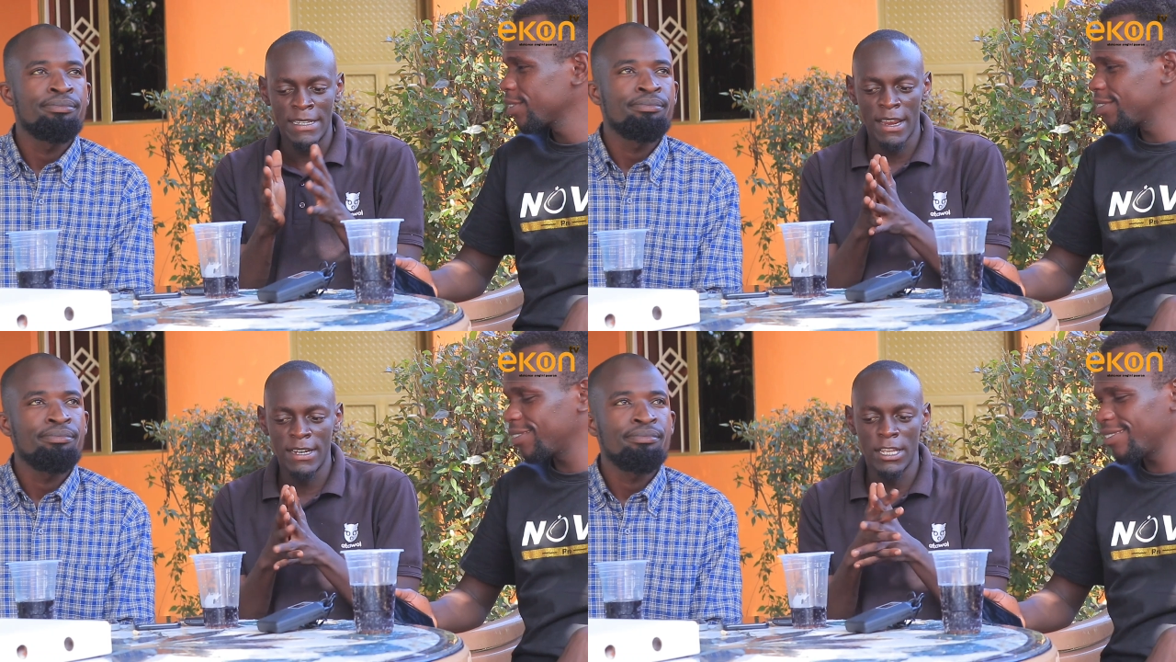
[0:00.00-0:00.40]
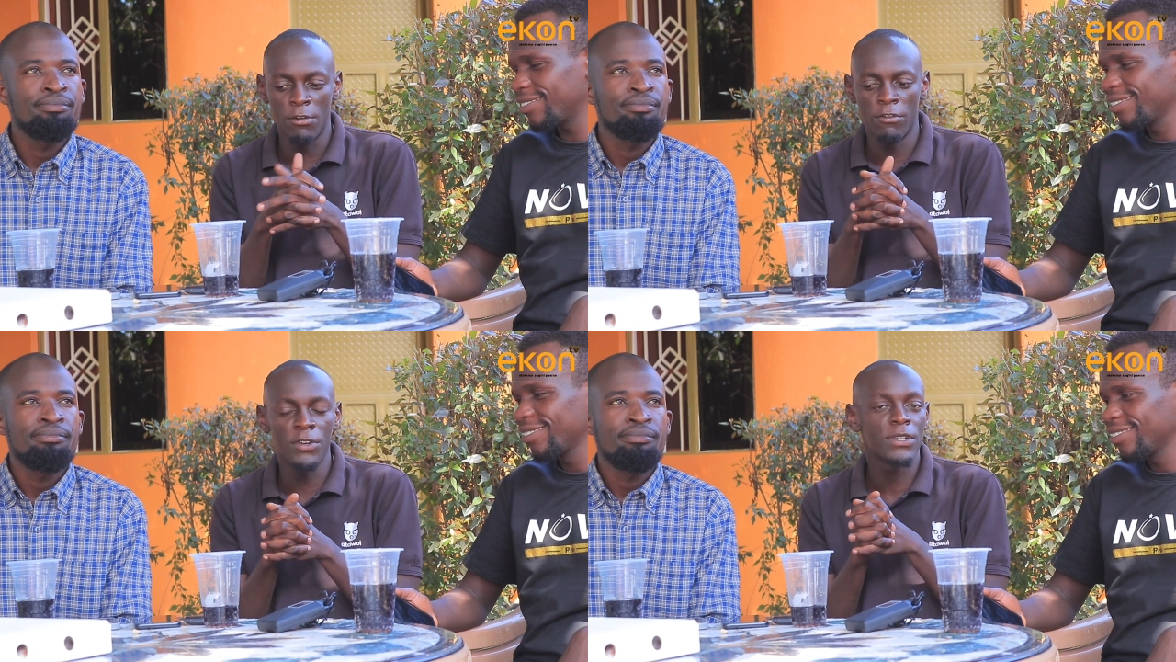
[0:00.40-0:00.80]
Speaker 1: an artist,
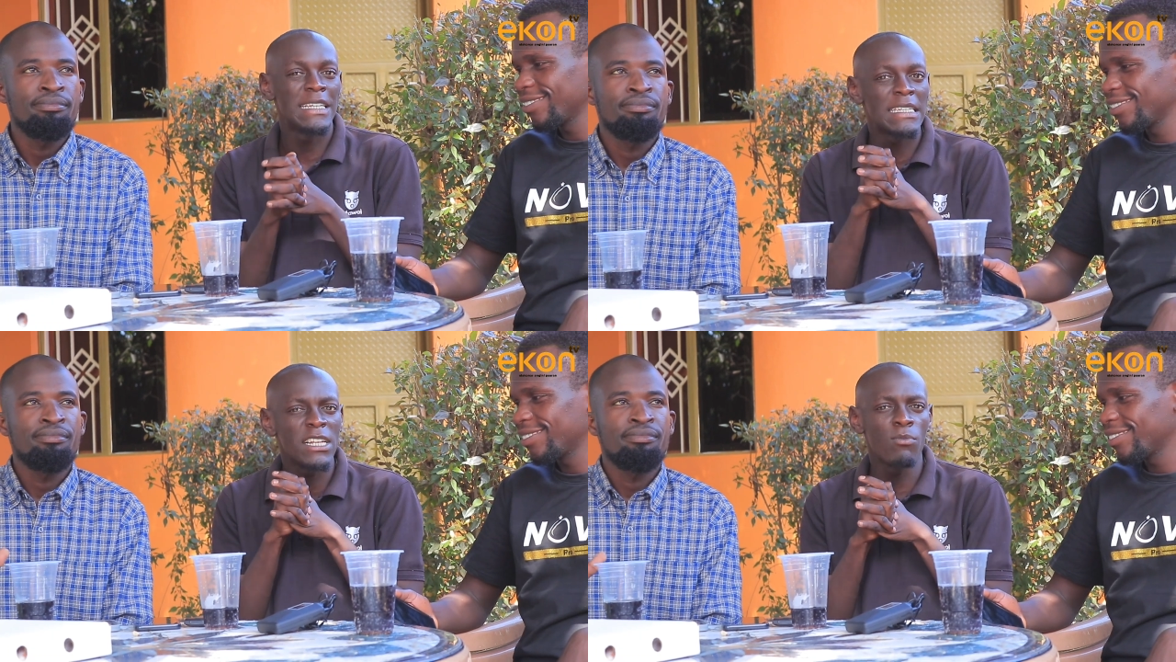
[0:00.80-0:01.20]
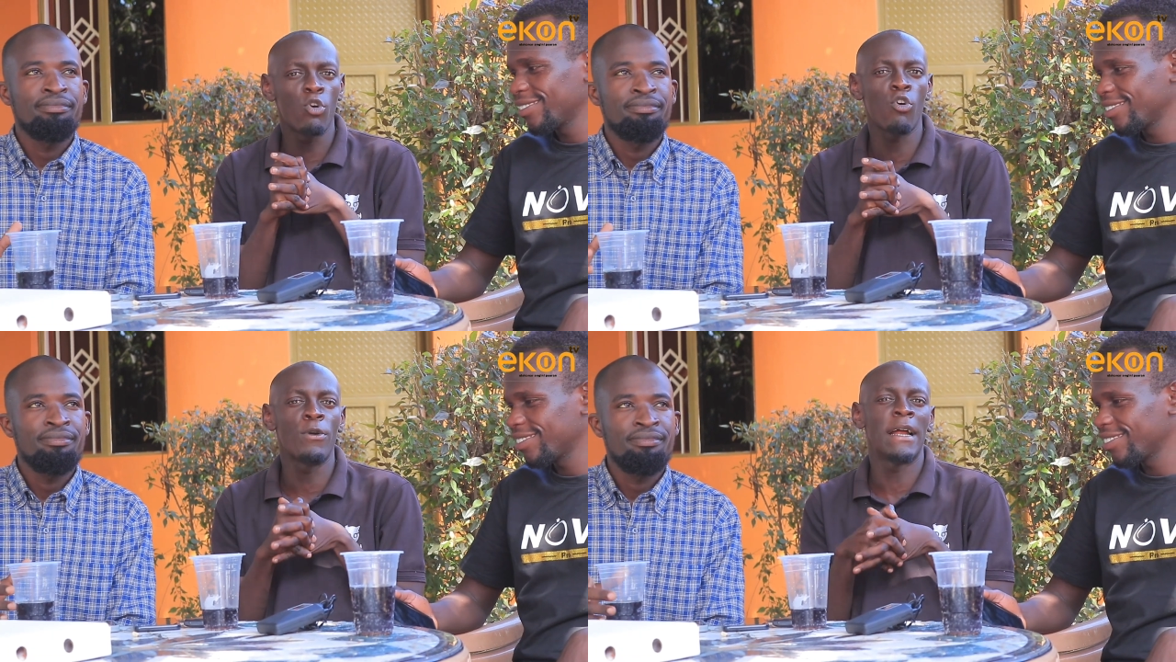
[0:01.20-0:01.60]
and of course he sells
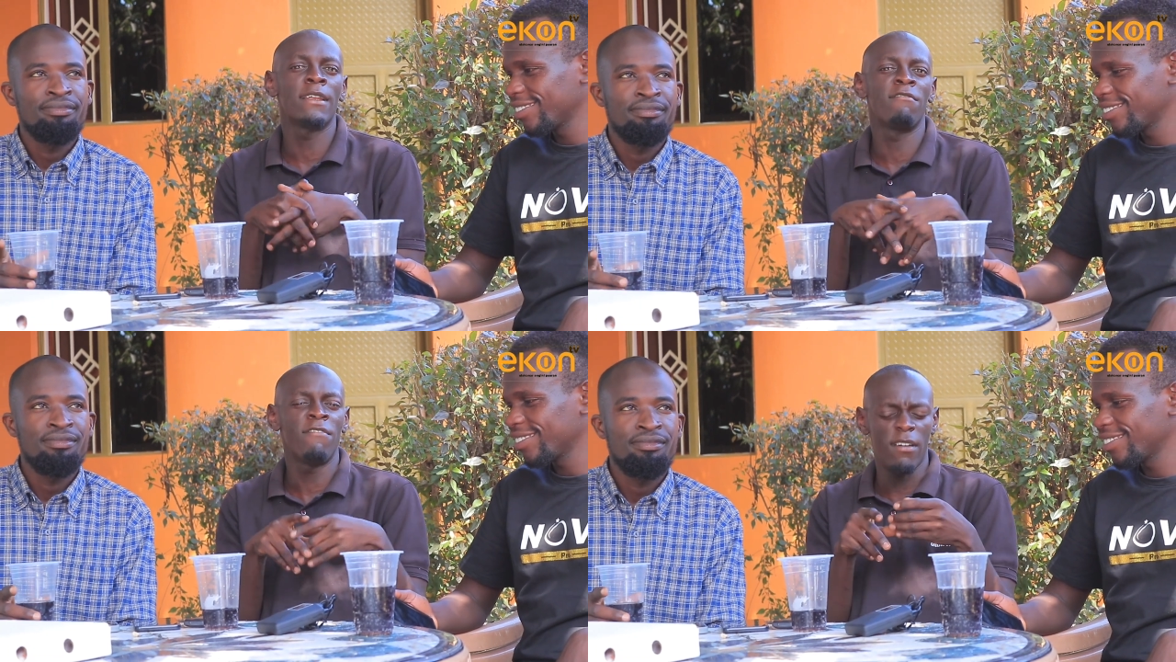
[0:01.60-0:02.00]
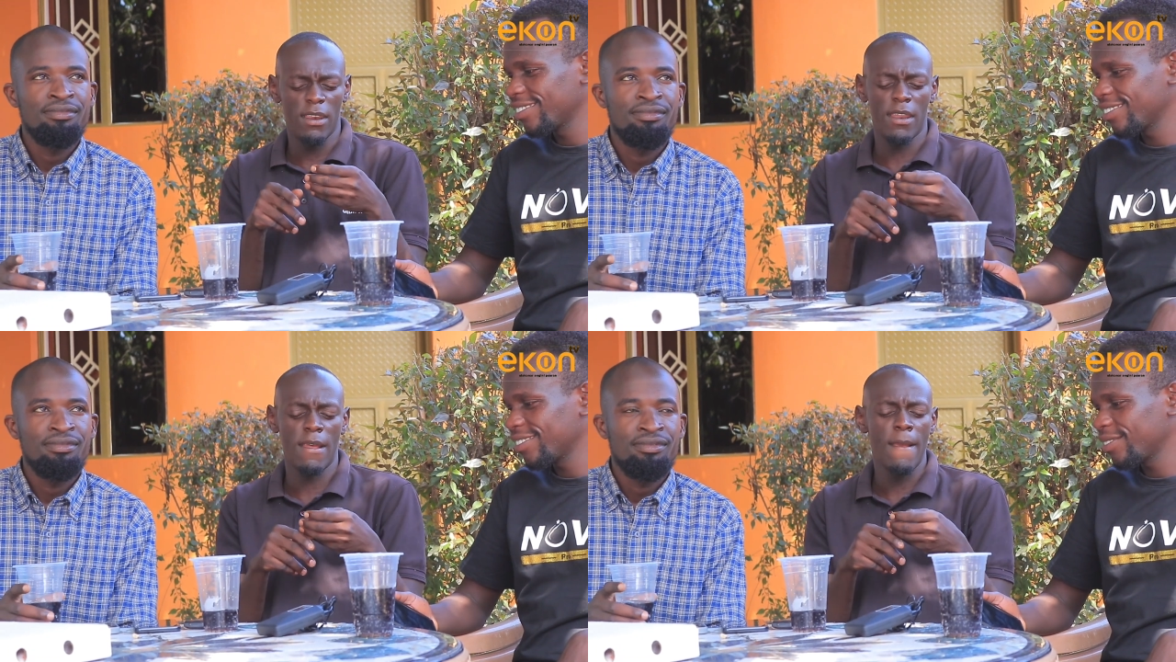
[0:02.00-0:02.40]
Burkung at a
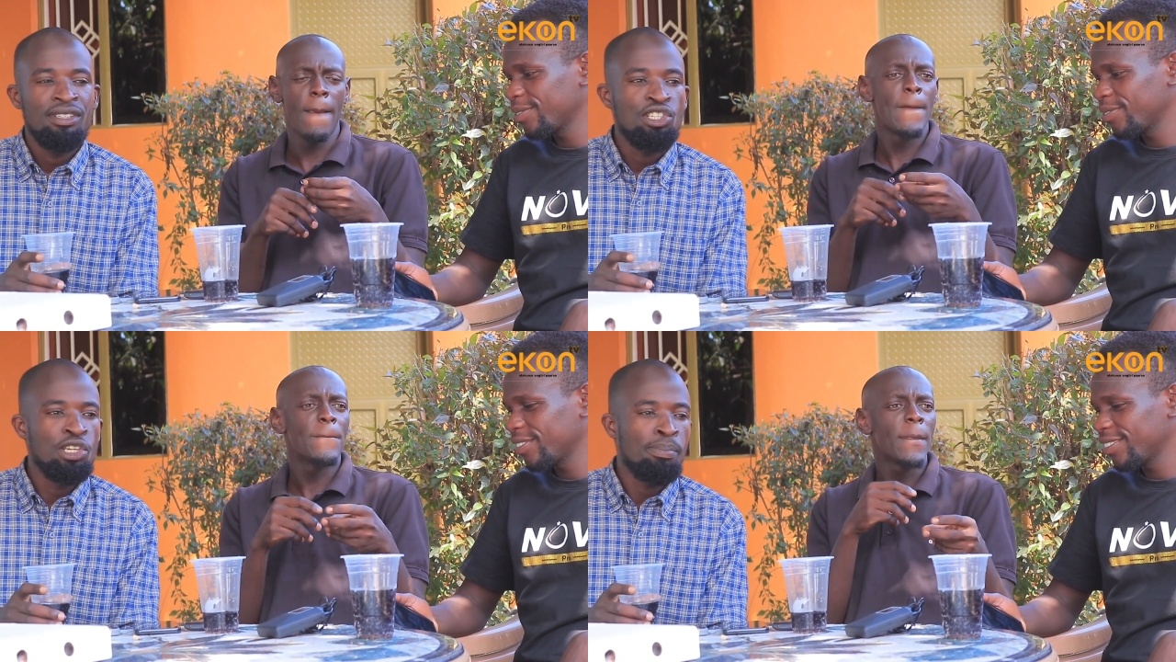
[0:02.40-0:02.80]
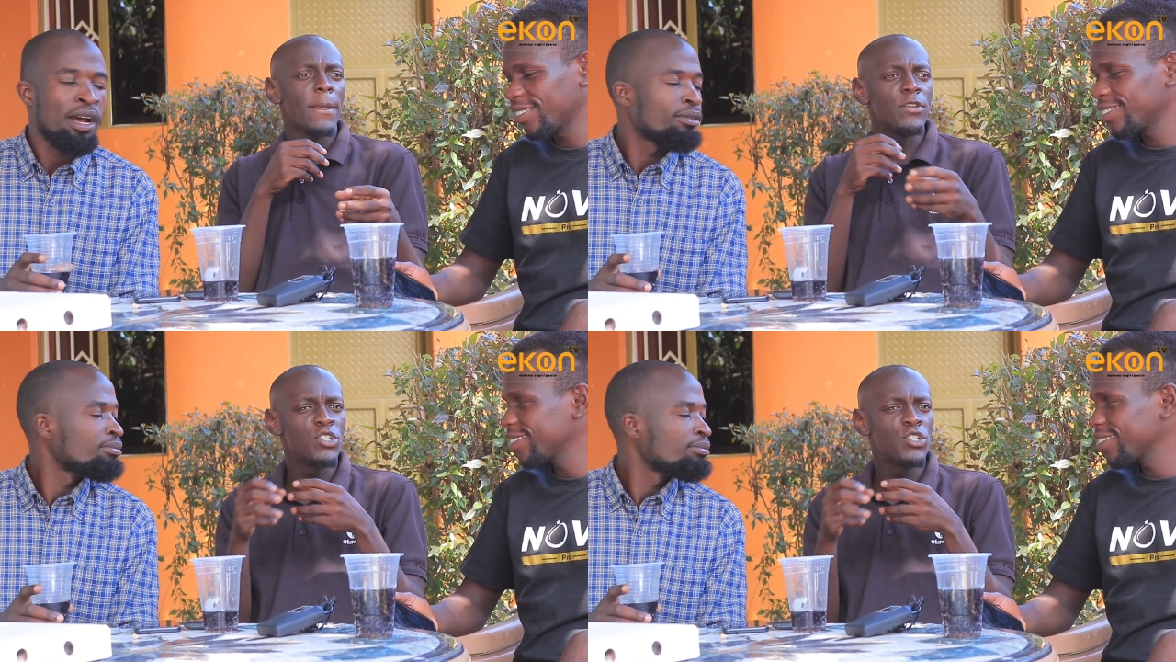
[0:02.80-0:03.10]
very cheap